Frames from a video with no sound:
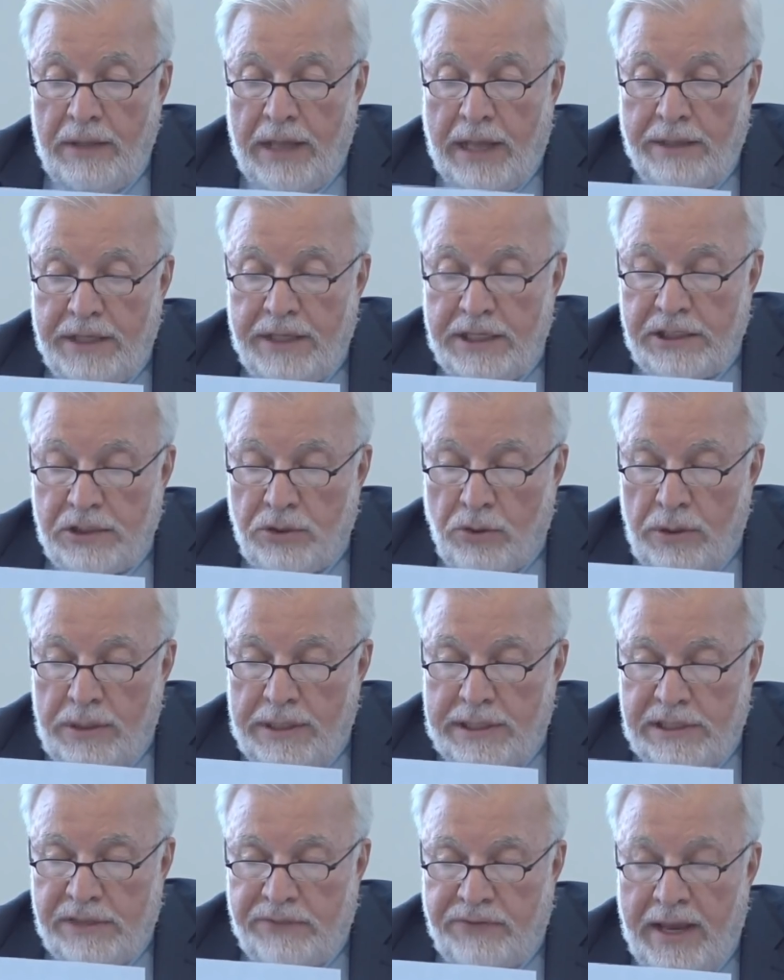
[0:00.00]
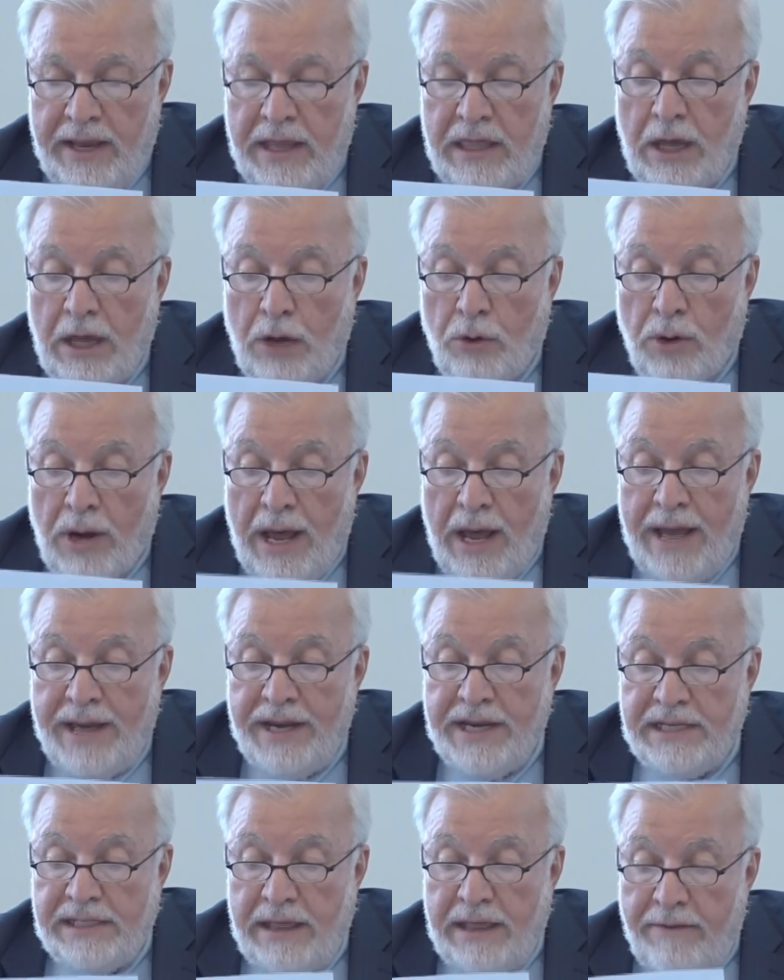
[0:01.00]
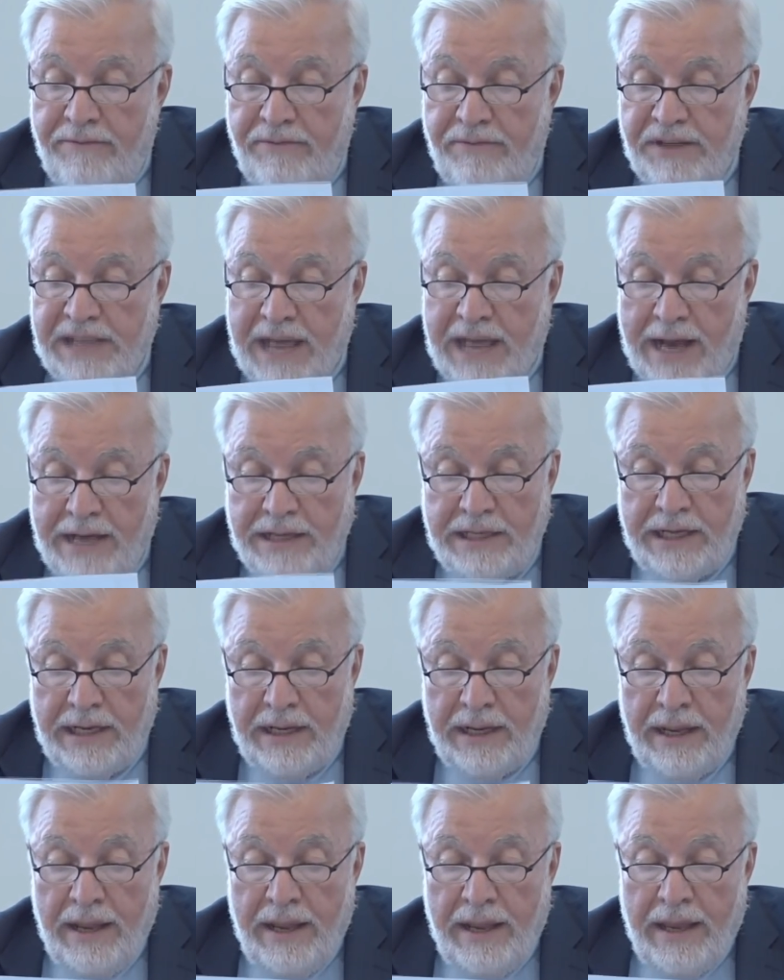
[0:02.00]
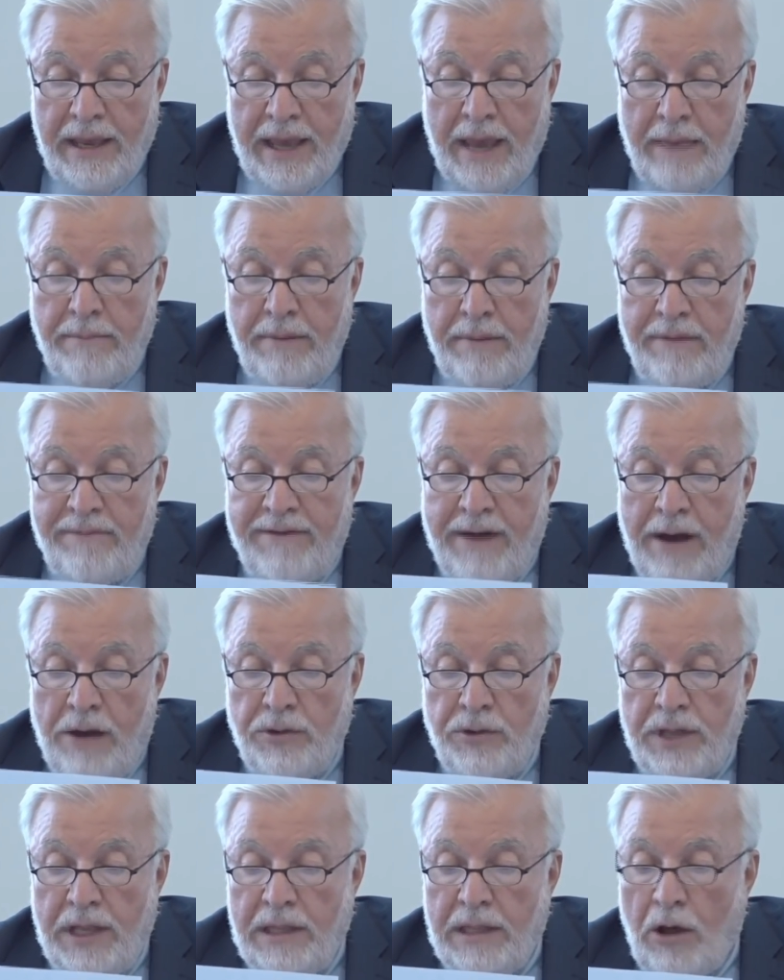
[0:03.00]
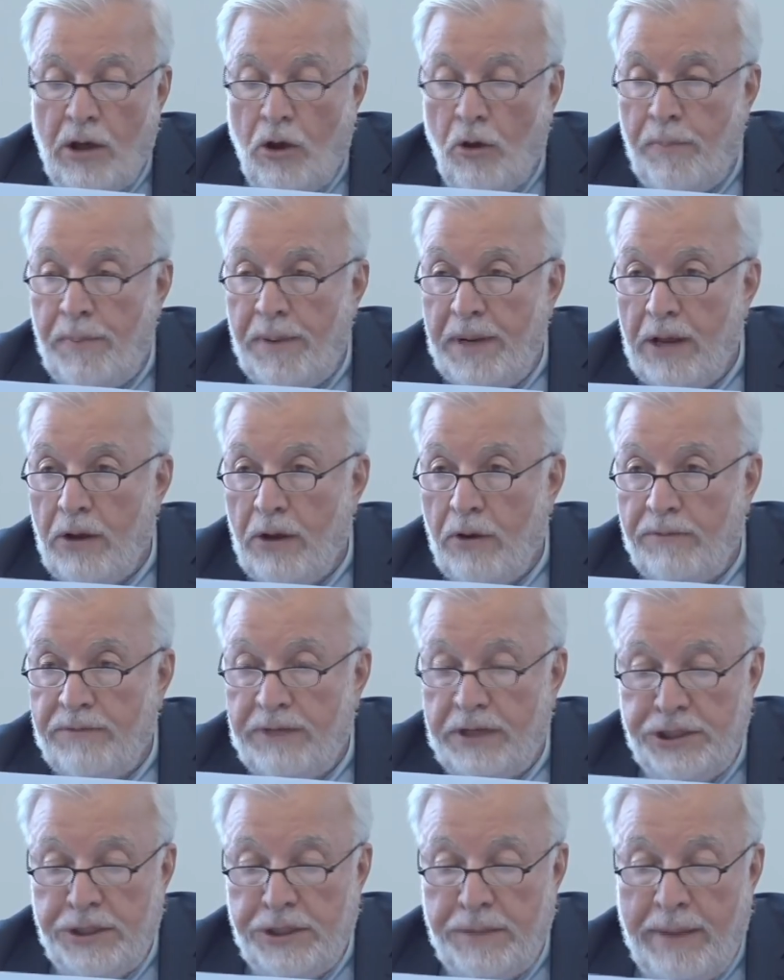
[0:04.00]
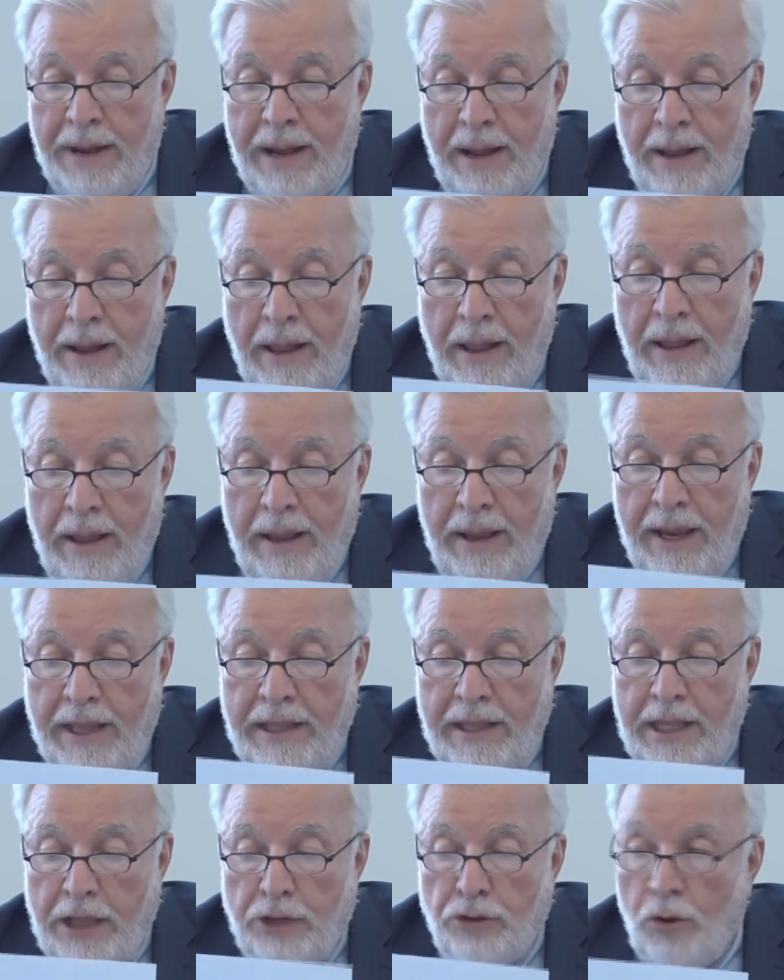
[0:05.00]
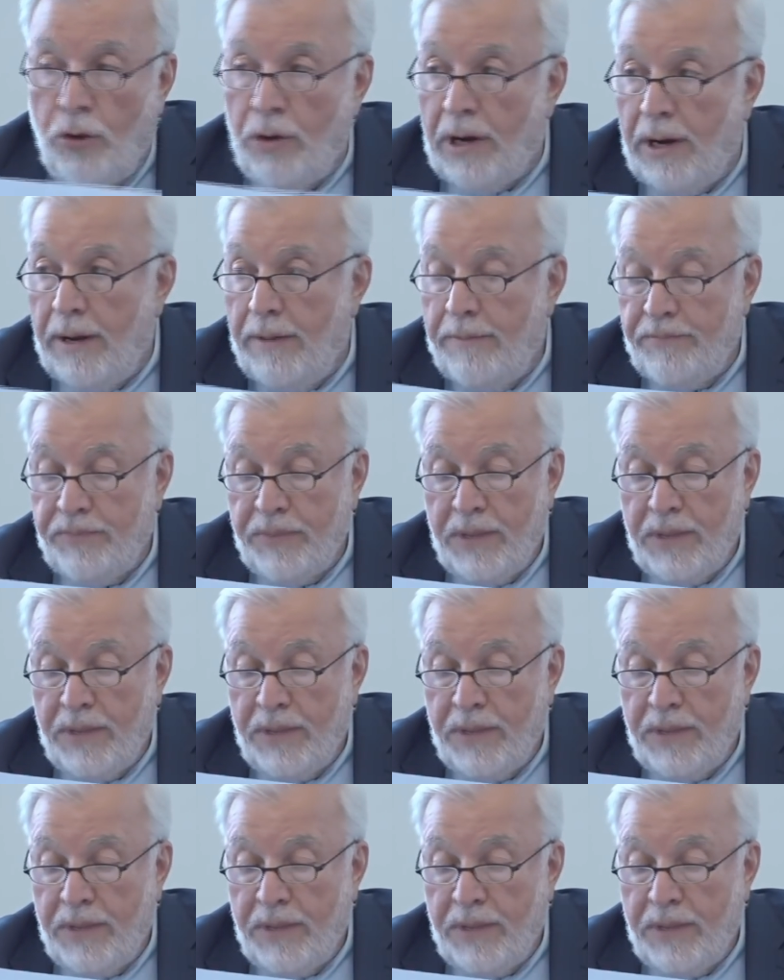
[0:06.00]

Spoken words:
this faith the Qur'an is emphasizing can be found in the opening of the Shema in the Torah.